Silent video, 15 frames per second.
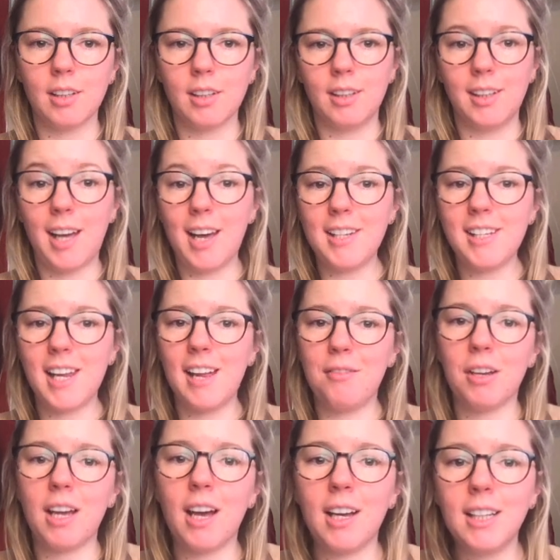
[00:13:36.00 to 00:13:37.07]
As ever
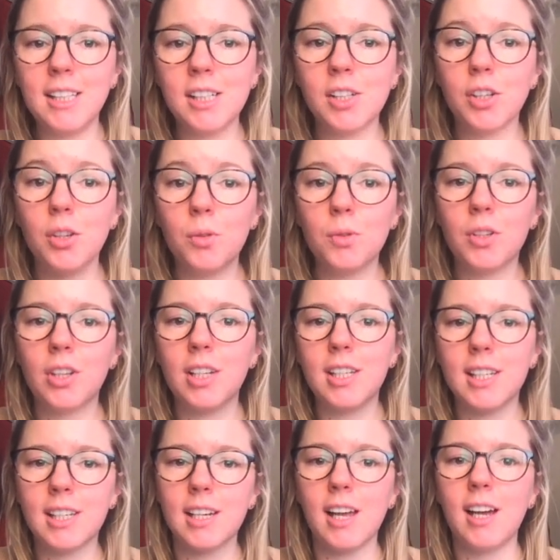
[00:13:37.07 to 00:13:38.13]
guys, use this
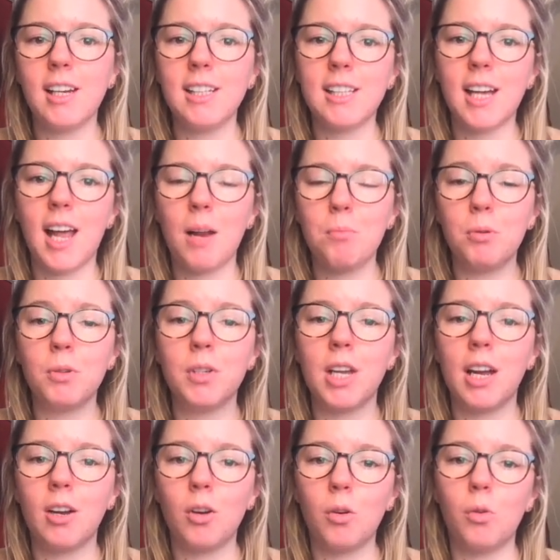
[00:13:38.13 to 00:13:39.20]
slide to help you
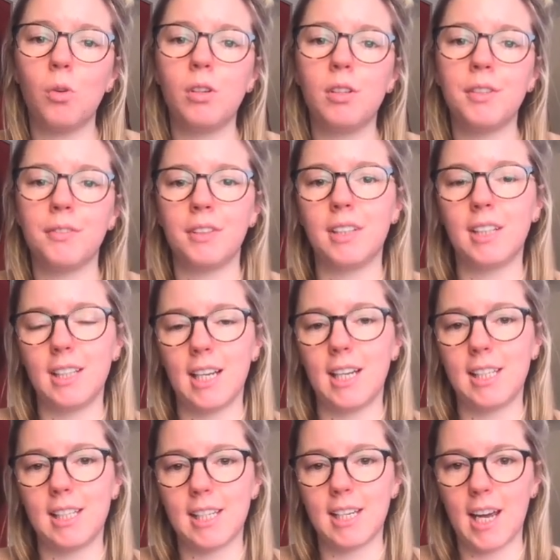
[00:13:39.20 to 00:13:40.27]
set goals for today's
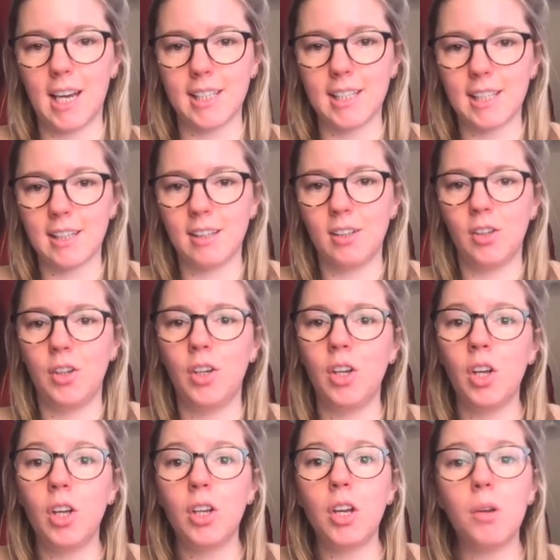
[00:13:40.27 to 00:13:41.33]
task.
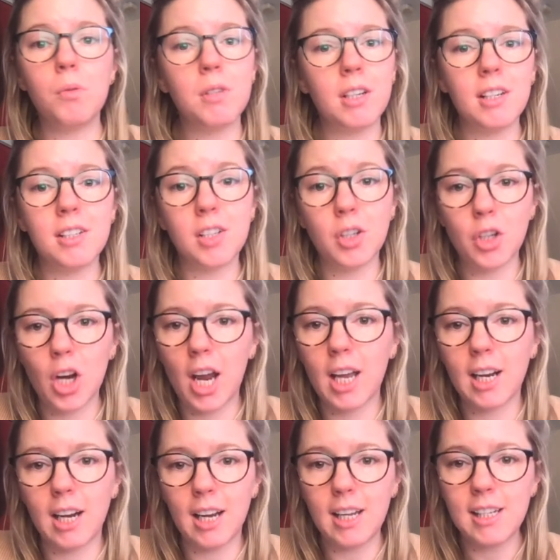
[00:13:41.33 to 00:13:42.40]
Use it as a
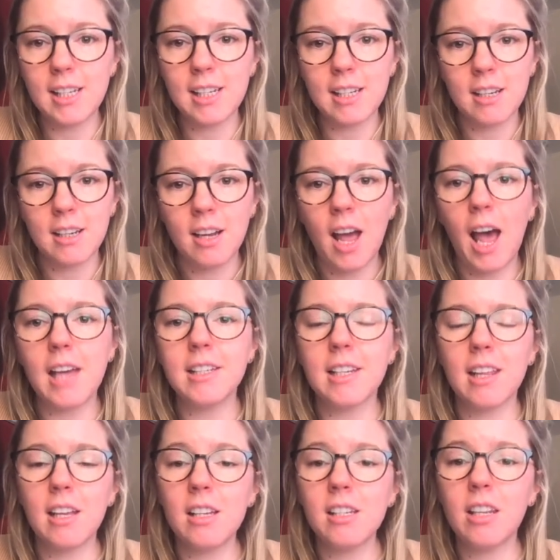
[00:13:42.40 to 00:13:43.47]
checklist, as
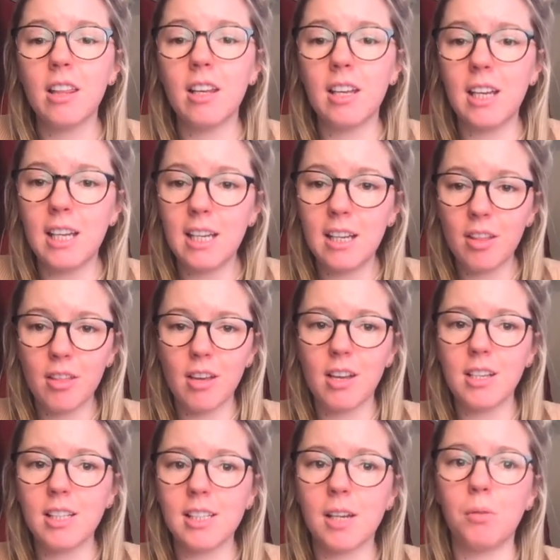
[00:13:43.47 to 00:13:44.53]
these are the key
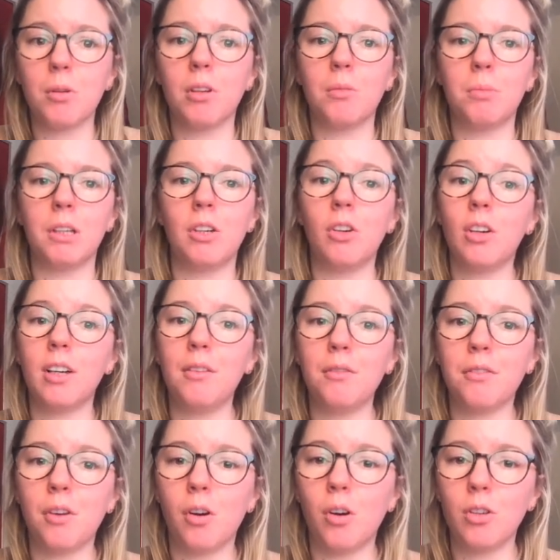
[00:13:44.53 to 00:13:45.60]
things I'm going to be looking
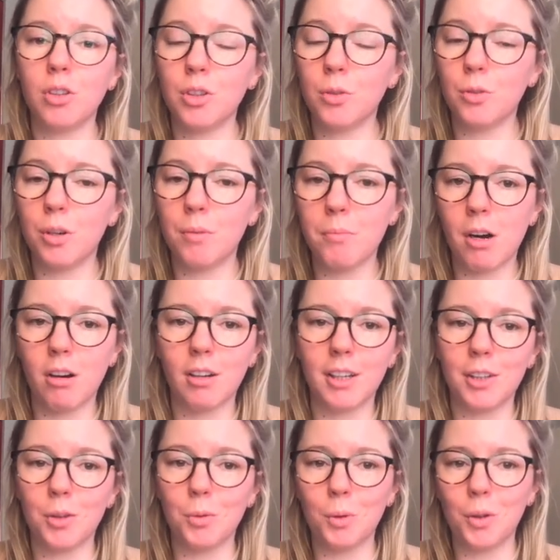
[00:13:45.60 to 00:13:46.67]
for during marking
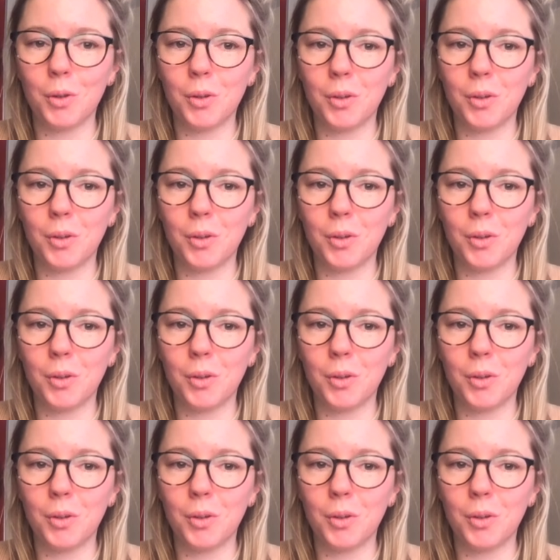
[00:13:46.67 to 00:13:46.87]
your work.